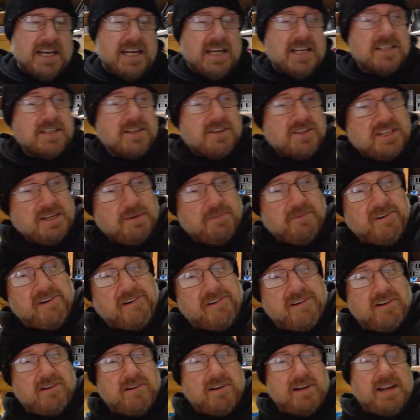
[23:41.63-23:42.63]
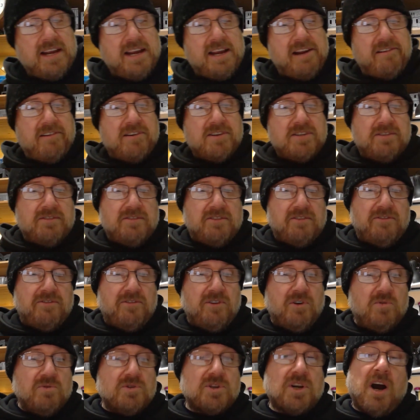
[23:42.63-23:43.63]
So some areas of the
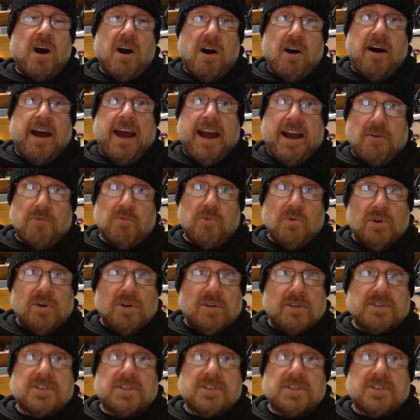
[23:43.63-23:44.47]
Forge are at war.